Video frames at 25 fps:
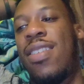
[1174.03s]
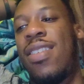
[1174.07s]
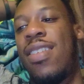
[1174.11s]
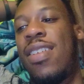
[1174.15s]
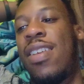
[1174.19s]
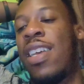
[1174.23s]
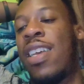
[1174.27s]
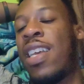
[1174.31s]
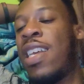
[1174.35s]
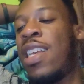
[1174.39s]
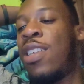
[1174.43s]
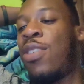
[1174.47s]

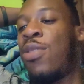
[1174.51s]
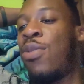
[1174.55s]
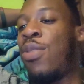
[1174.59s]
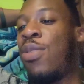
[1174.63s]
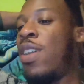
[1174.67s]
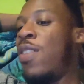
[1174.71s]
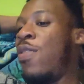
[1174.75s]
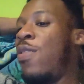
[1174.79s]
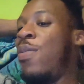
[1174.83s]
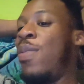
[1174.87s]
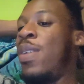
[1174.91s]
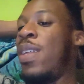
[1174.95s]
and it's
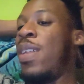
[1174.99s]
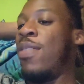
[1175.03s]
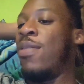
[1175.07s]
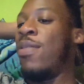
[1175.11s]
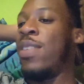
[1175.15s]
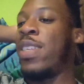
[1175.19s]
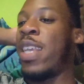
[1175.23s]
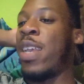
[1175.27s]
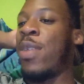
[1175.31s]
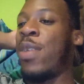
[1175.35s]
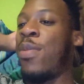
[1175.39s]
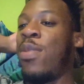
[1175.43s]
weird for me to even
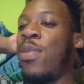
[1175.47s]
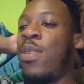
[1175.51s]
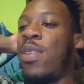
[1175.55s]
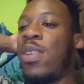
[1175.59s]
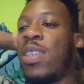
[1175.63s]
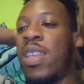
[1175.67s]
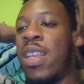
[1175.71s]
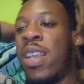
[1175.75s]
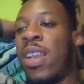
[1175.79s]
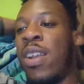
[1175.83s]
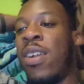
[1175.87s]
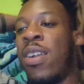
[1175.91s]
say
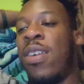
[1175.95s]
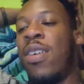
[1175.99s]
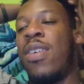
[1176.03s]
Sierra.